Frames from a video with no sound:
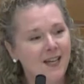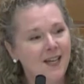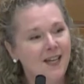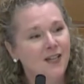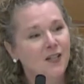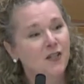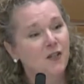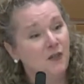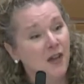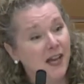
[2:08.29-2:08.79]

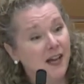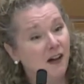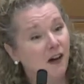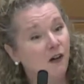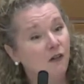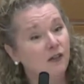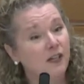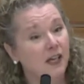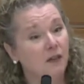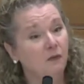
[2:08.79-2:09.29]
So
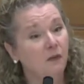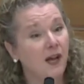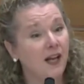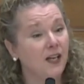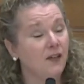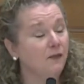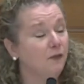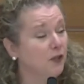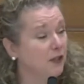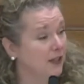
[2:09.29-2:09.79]
now get
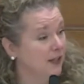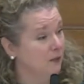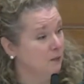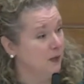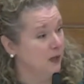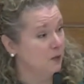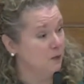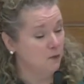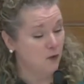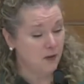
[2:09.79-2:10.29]
ready for a little
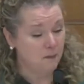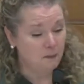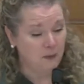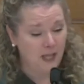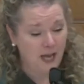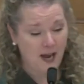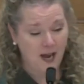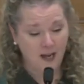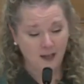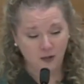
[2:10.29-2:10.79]
bit of
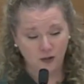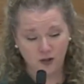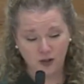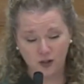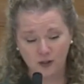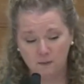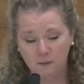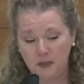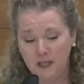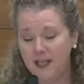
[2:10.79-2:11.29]
whiplash,
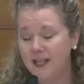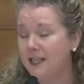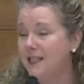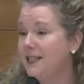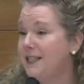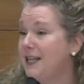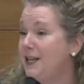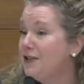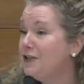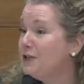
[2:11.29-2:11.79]

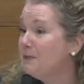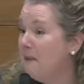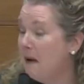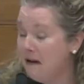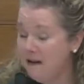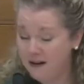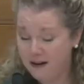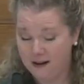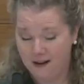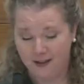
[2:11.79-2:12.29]
because here's
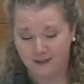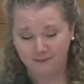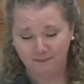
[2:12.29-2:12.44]
Mark